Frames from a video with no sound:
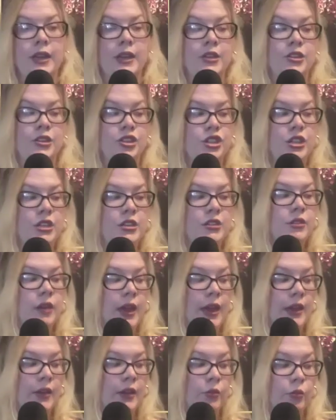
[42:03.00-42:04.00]
And she,
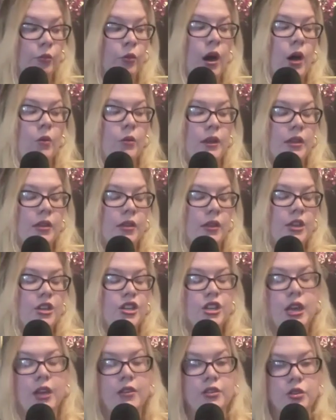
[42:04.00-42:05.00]
like, while we think
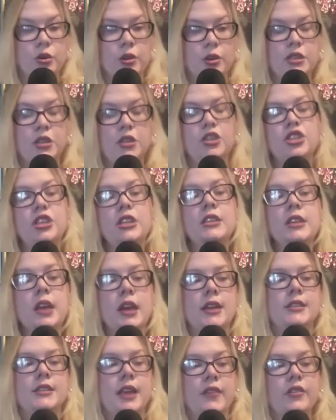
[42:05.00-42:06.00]
she had the choice, because she
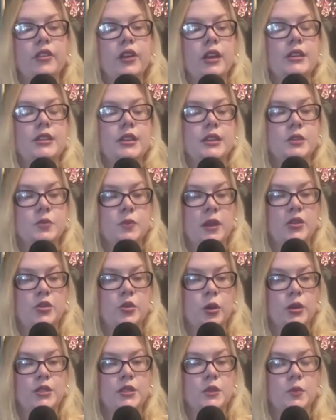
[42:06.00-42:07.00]
does, Aphrodite does make
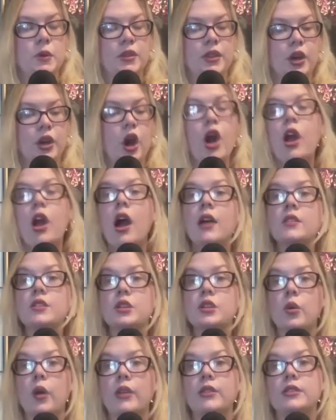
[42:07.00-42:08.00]
choices, but there are
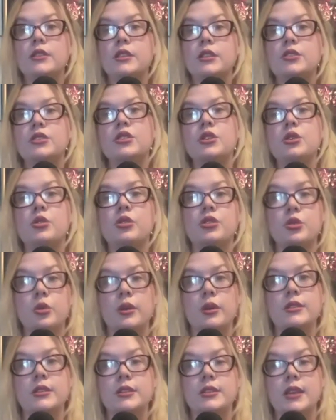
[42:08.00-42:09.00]
consequences to the
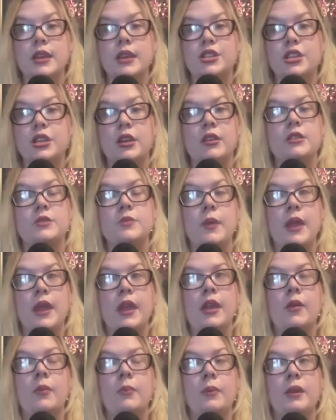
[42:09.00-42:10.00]
choices that she does
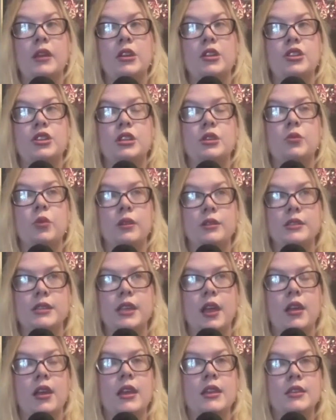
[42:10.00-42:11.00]
make because she, once
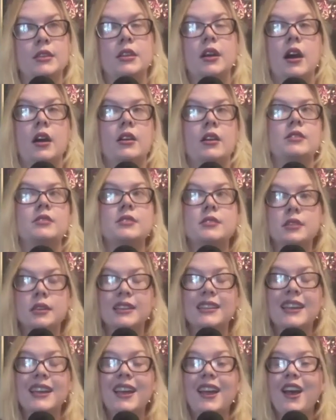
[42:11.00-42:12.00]
again, is a goddess,
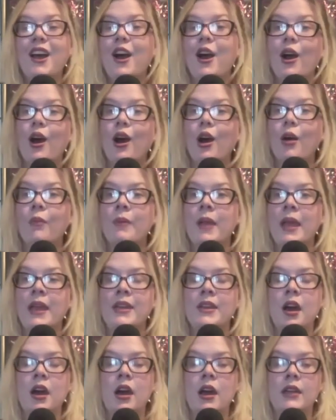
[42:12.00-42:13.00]
and
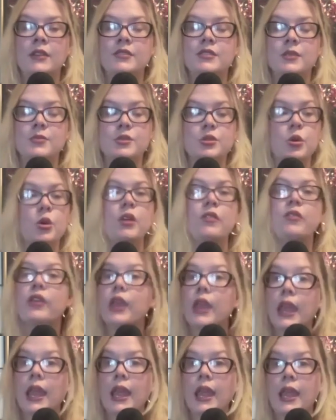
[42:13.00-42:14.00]
not some sort of
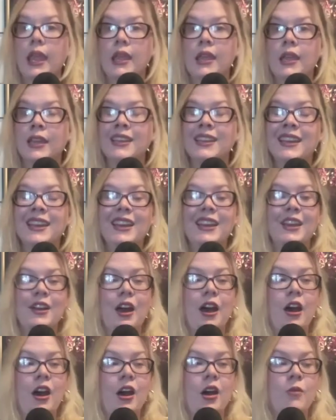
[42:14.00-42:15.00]
king.
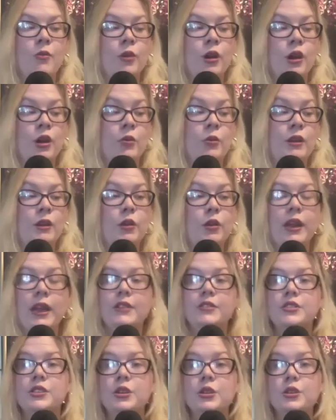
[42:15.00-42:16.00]
Where we look
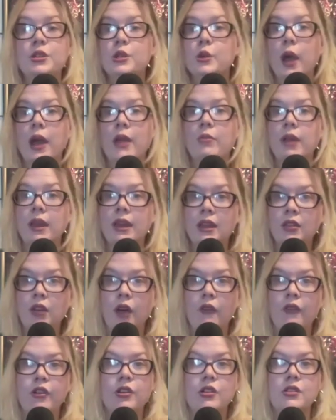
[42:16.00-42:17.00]
at Zeus, who had many
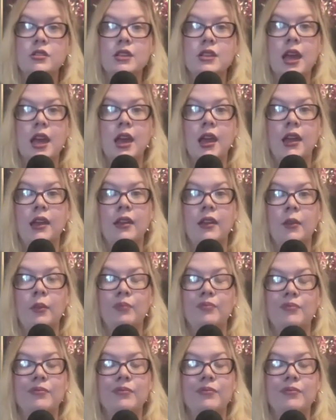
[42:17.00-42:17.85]
lovers, and